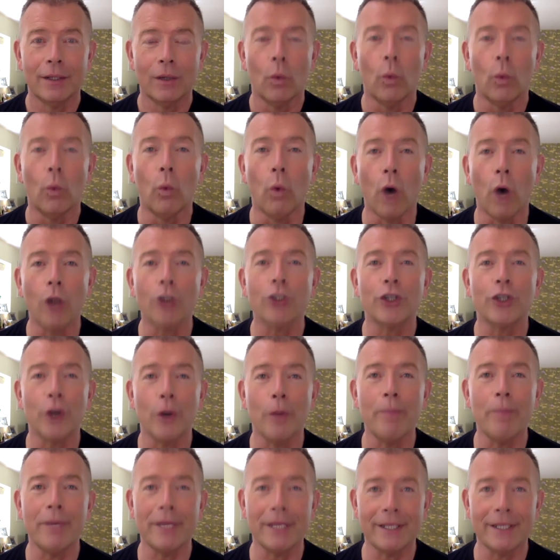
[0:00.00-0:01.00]
what your
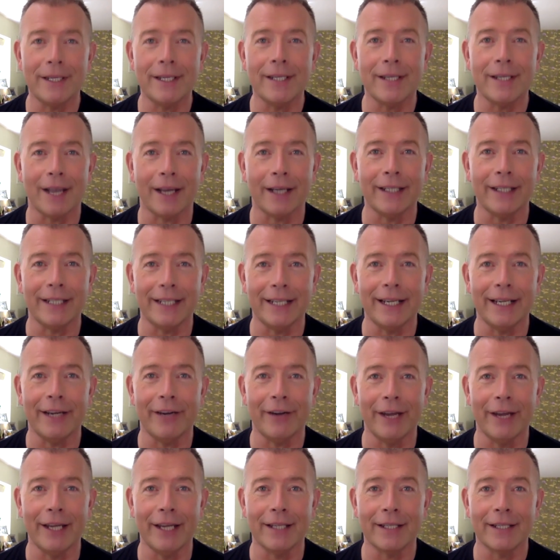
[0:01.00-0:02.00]
business idea
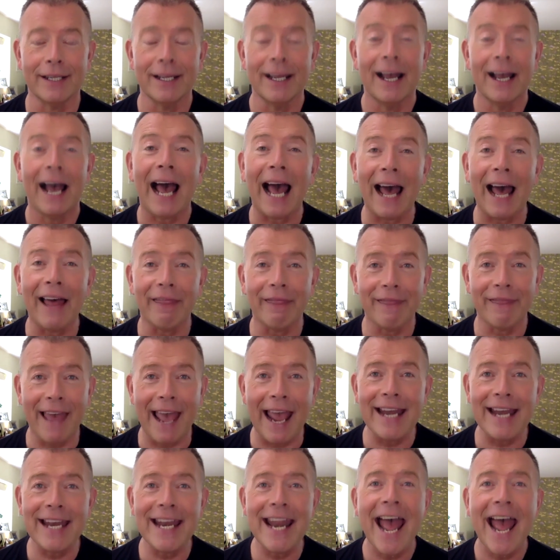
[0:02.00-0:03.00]
is and
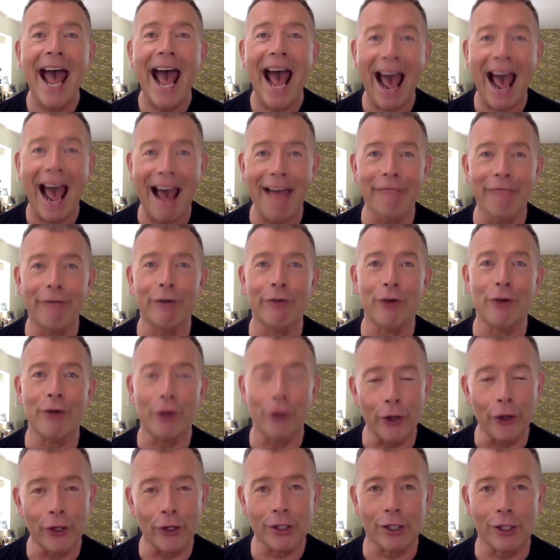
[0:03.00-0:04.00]
then have a
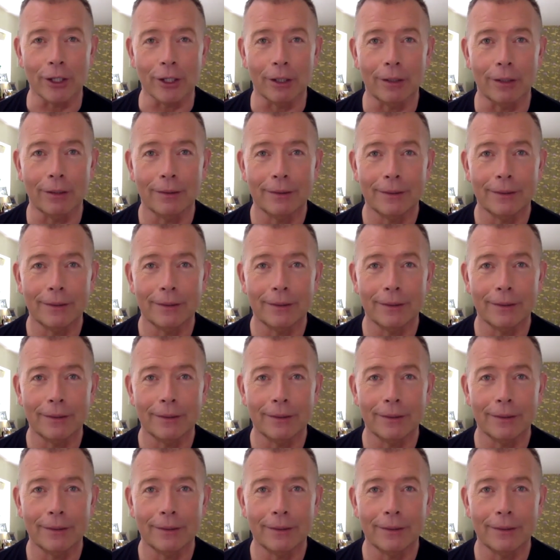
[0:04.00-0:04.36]
rehearsal